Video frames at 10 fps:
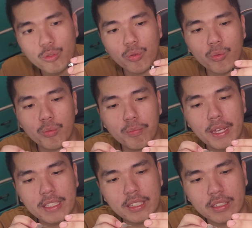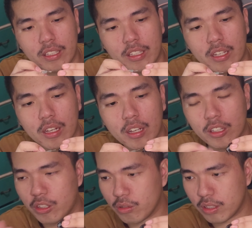to basically
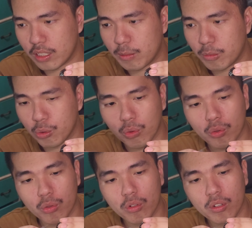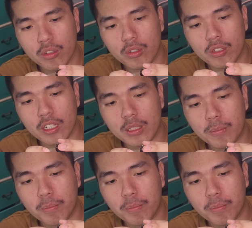use this tool to just